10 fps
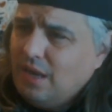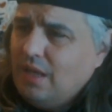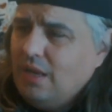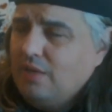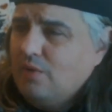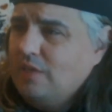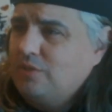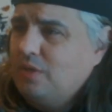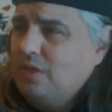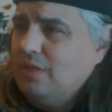And I
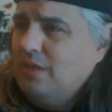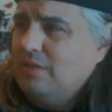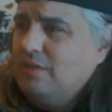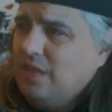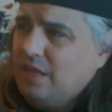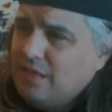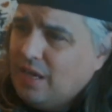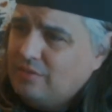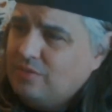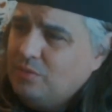graduated in 1989,
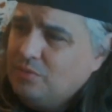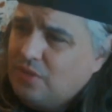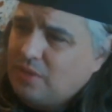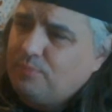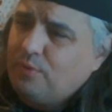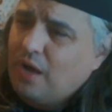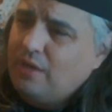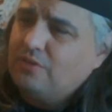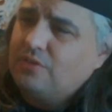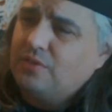so it was like prior
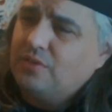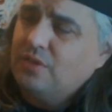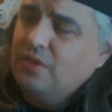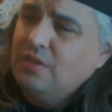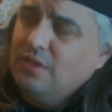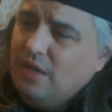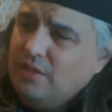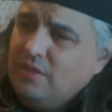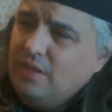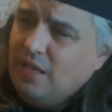to
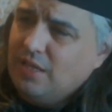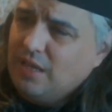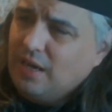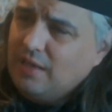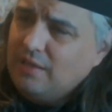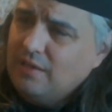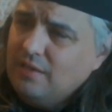1989.